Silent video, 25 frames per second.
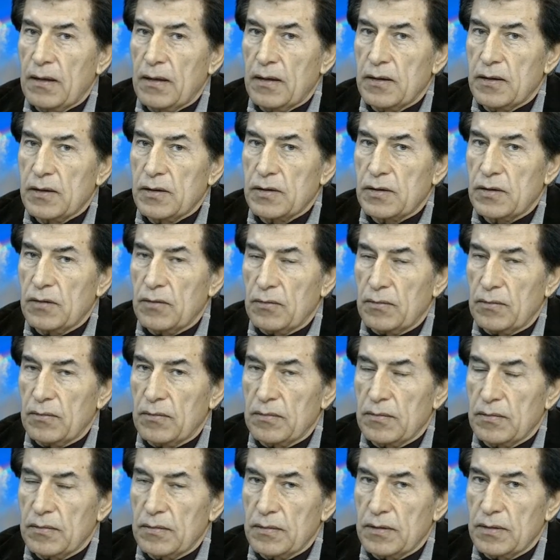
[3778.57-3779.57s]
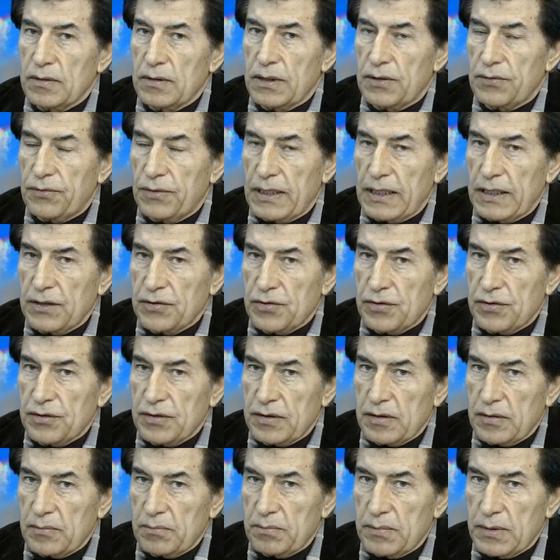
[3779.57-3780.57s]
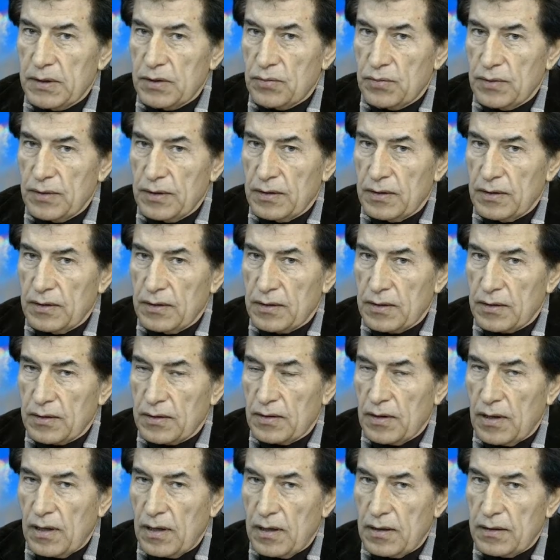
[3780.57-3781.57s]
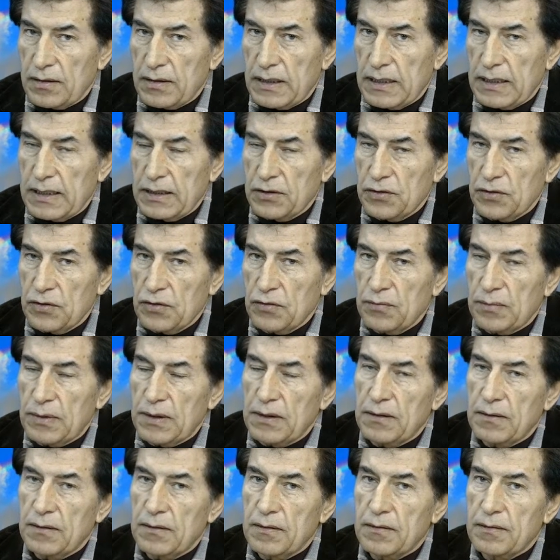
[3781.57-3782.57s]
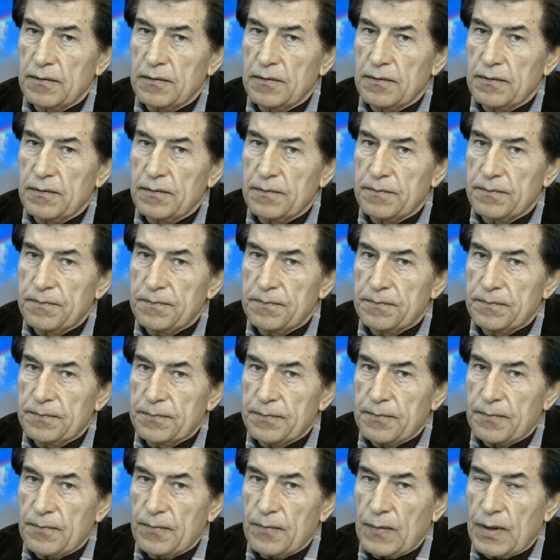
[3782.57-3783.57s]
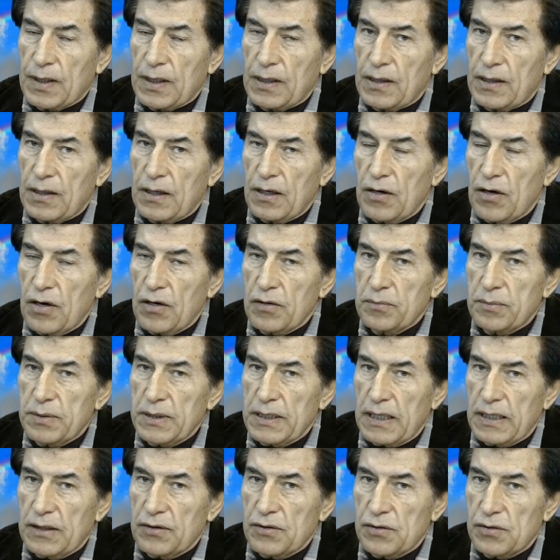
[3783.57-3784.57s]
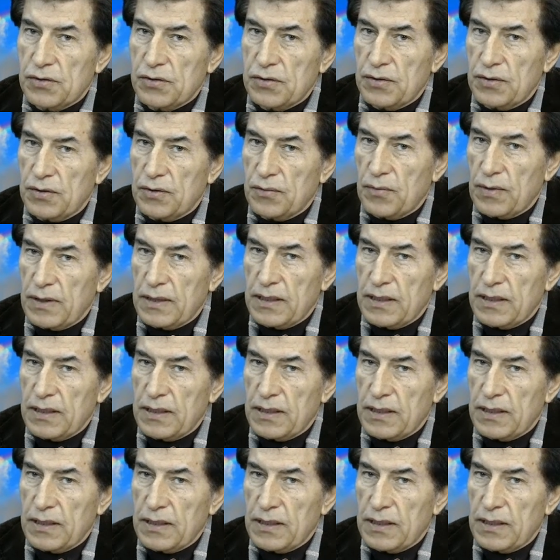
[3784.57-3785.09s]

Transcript: So the relationship between God and human cannot be understood with